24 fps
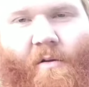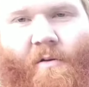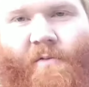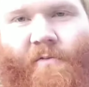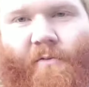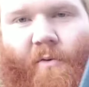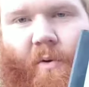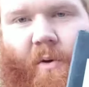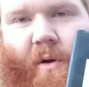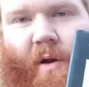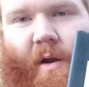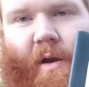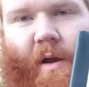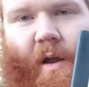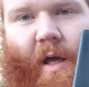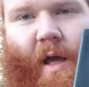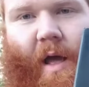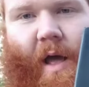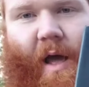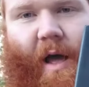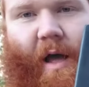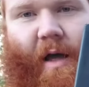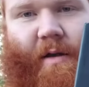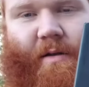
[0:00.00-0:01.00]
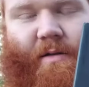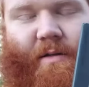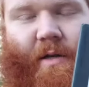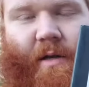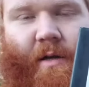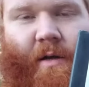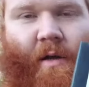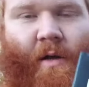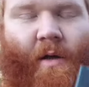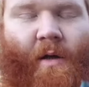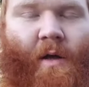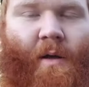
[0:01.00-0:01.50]
for it at
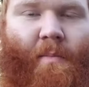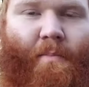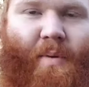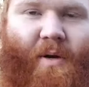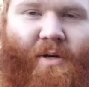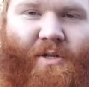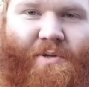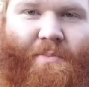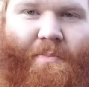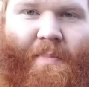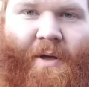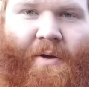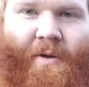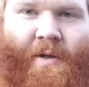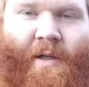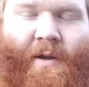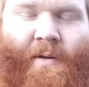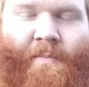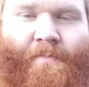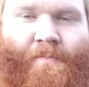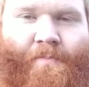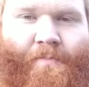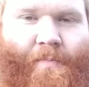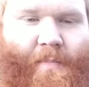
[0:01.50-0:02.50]
Books A Million.